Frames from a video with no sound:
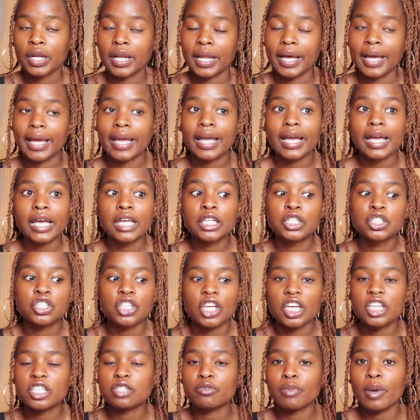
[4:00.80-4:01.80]
like. It
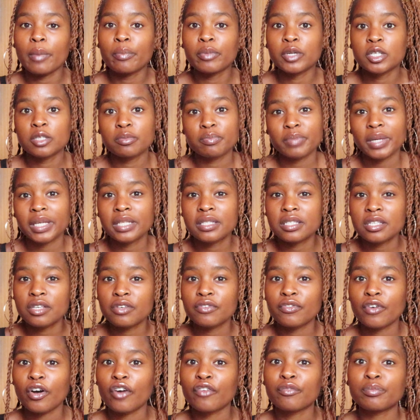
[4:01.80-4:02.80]
changed my
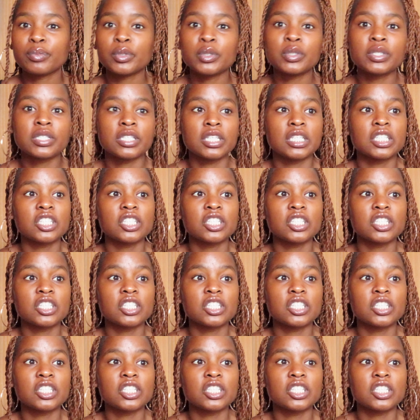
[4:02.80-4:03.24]
perspective of beauty.